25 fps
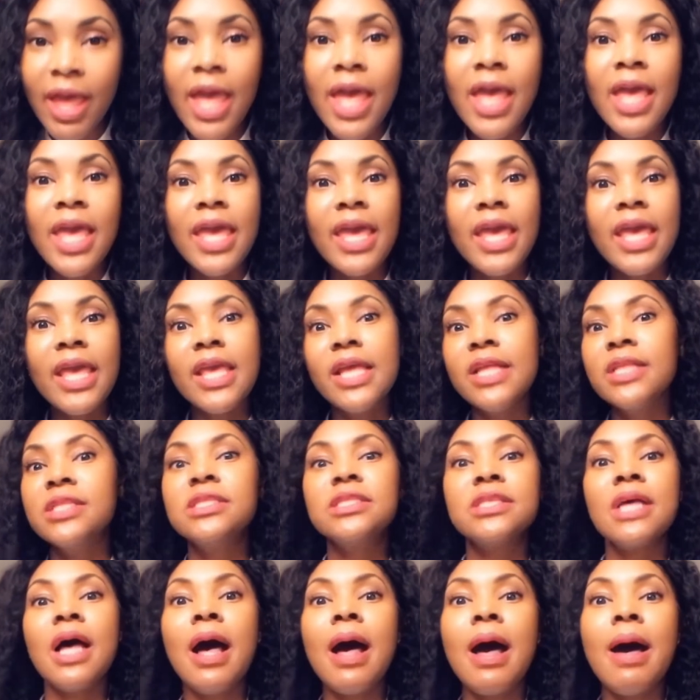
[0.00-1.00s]
it's
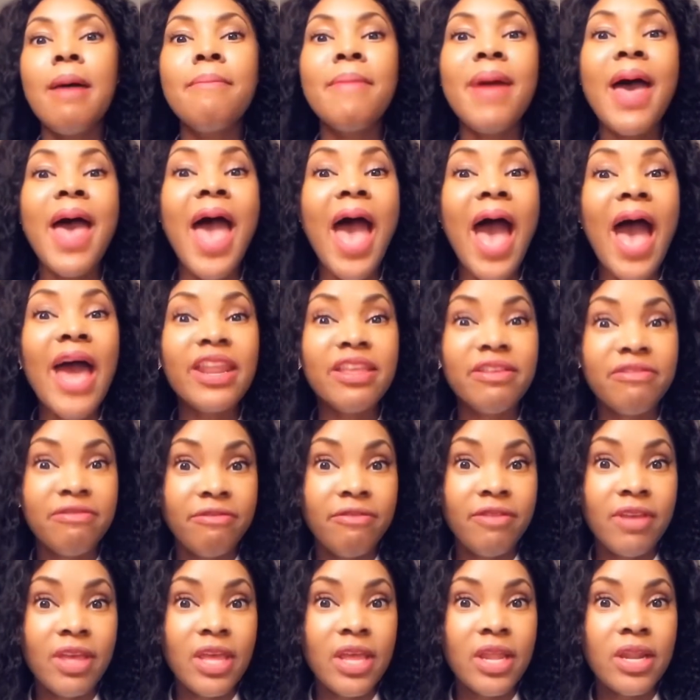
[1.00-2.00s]

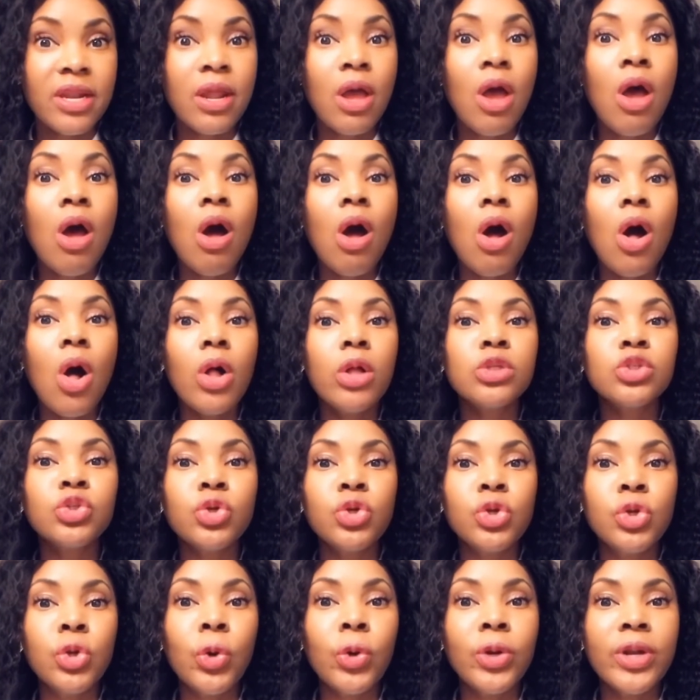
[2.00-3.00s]
Ativan, also
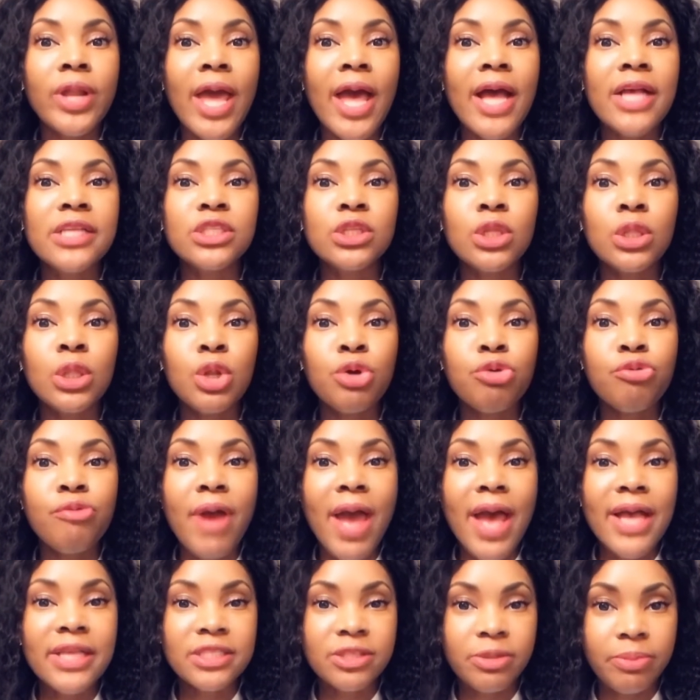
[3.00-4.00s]
known as
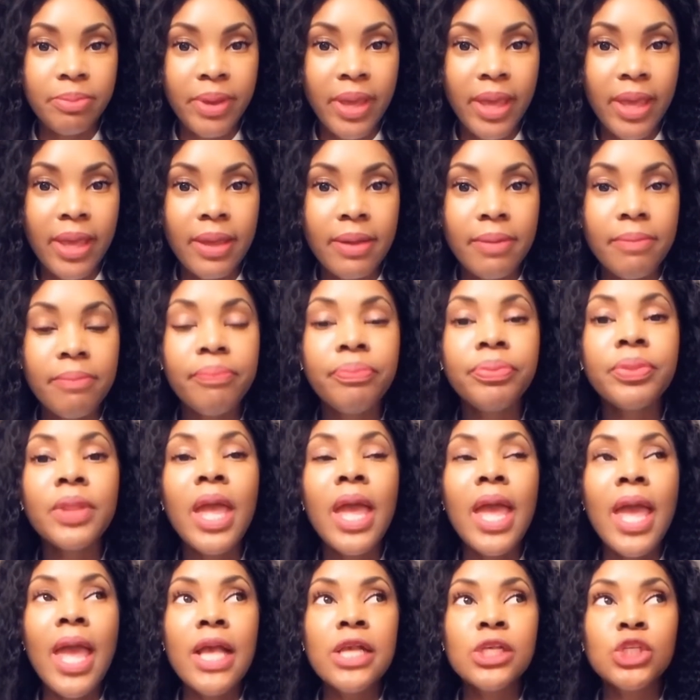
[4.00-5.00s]
lorazepam.
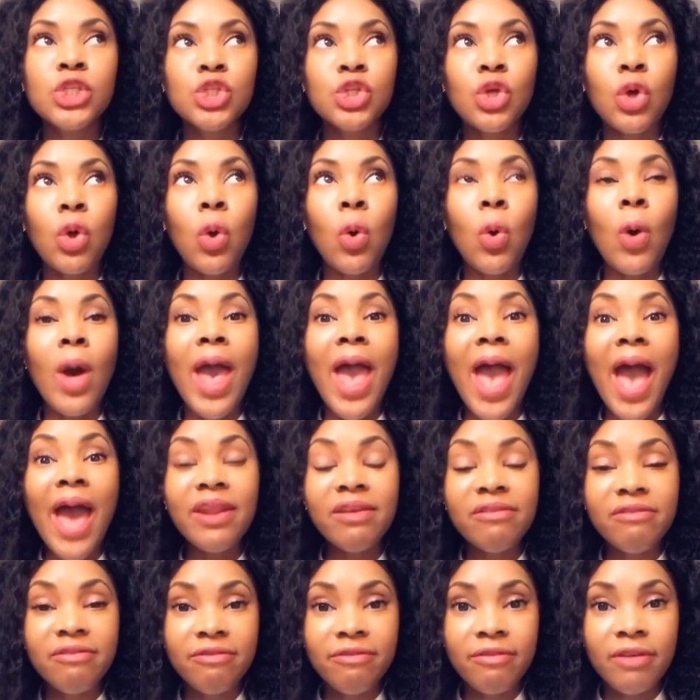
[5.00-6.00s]
So
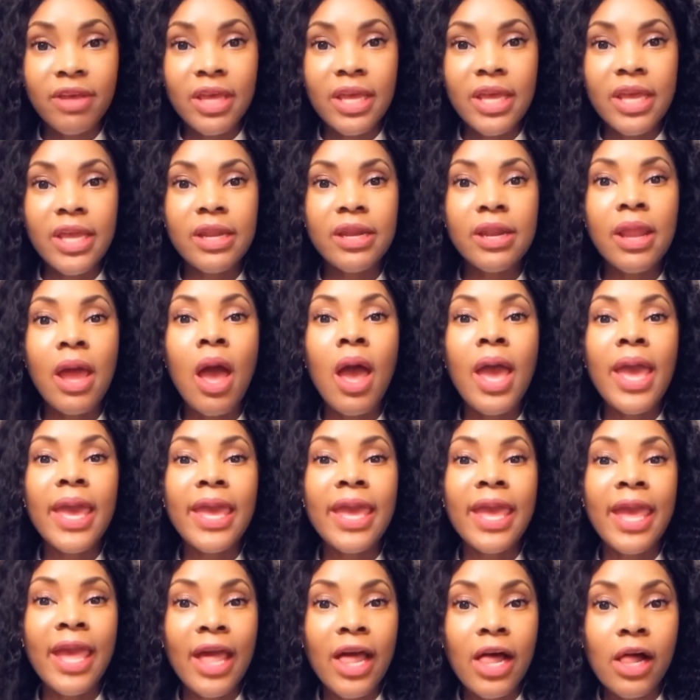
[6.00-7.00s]
Ativan
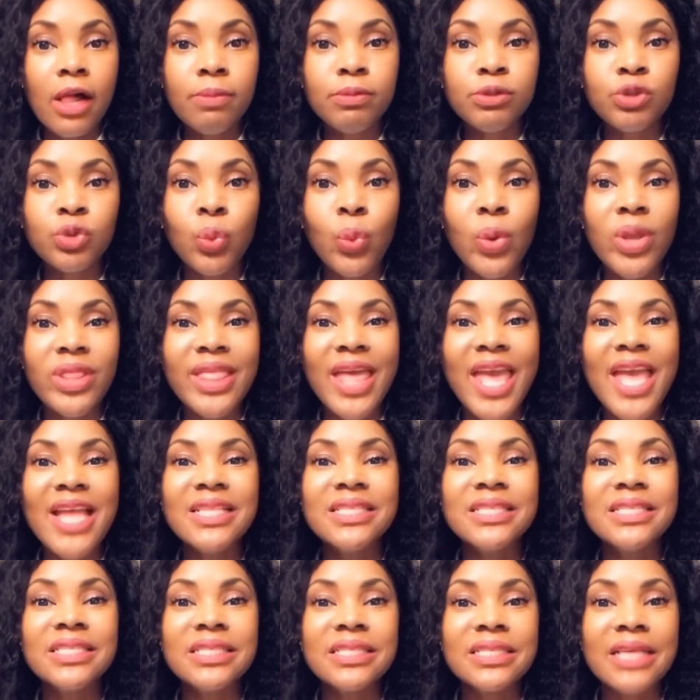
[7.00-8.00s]
helps with
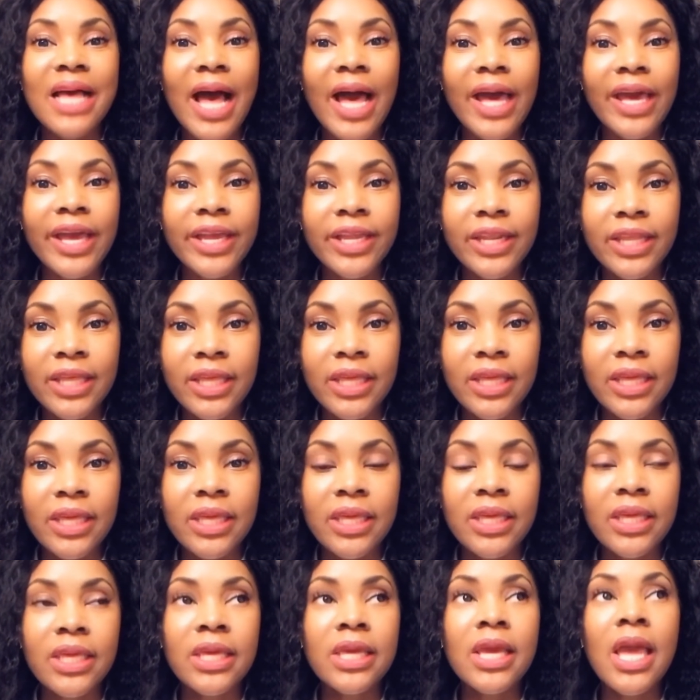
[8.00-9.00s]

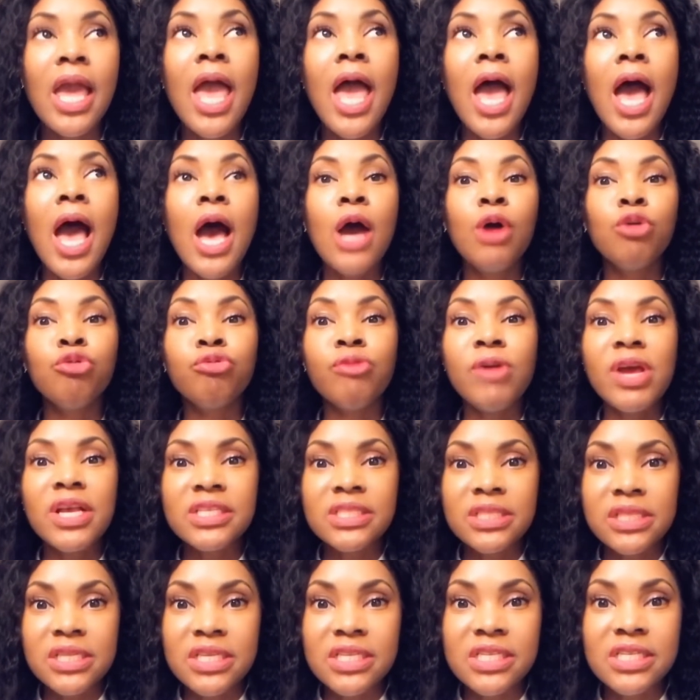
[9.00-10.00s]
anxiety,
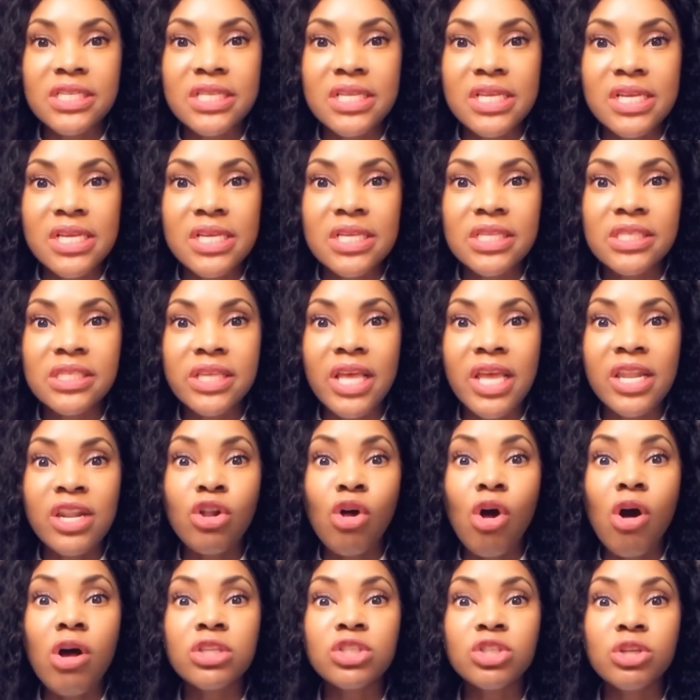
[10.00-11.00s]
restlessness, and
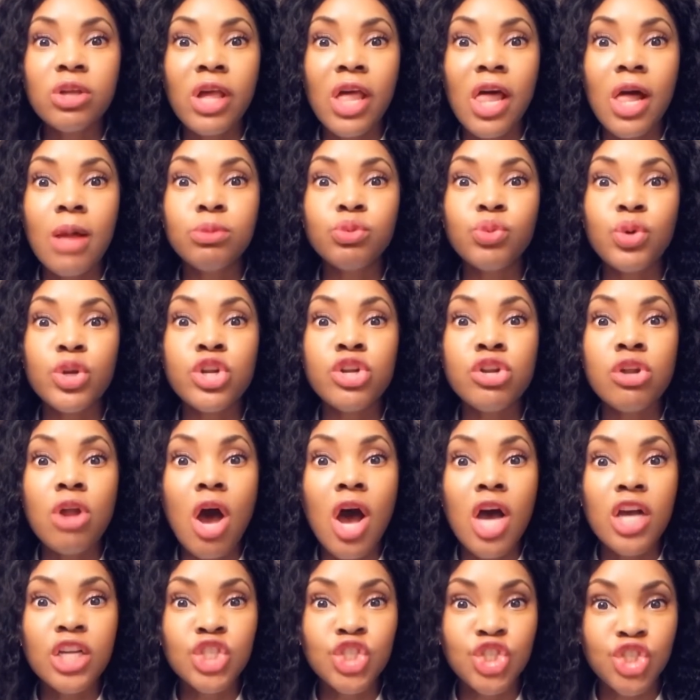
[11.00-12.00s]
also helps with
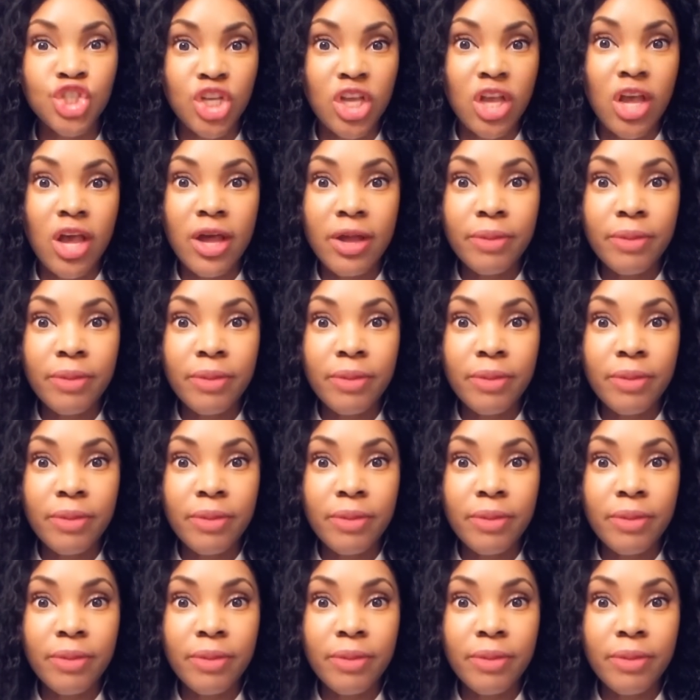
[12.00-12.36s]
nausea.